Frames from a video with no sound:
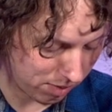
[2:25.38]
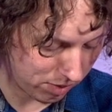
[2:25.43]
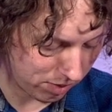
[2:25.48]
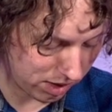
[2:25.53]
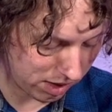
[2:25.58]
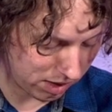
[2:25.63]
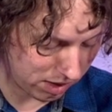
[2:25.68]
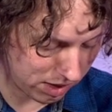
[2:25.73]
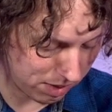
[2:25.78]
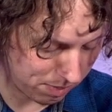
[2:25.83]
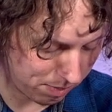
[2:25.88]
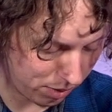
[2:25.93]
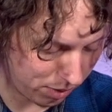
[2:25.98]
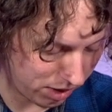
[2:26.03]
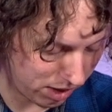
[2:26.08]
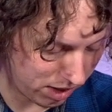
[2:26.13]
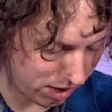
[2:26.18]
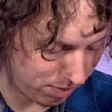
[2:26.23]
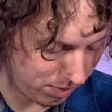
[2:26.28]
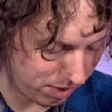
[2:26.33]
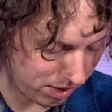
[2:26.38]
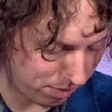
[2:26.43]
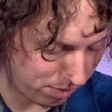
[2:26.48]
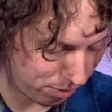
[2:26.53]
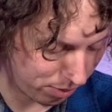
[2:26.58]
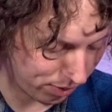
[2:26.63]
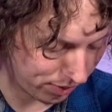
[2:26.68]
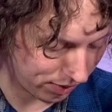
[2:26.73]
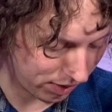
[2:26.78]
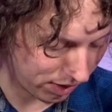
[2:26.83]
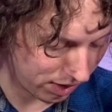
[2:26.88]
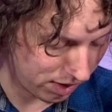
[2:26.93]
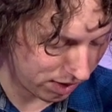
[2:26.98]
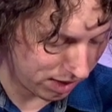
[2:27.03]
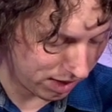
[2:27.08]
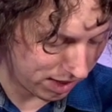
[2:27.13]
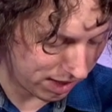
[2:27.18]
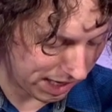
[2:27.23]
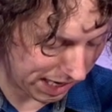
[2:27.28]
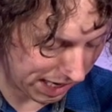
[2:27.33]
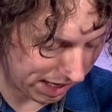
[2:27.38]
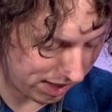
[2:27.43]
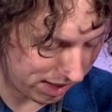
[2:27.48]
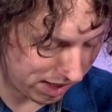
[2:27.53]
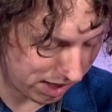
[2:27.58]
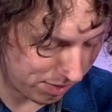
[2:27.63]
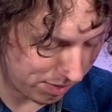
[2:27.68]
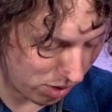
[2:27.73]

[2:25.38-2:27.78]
he put him in prison, handing him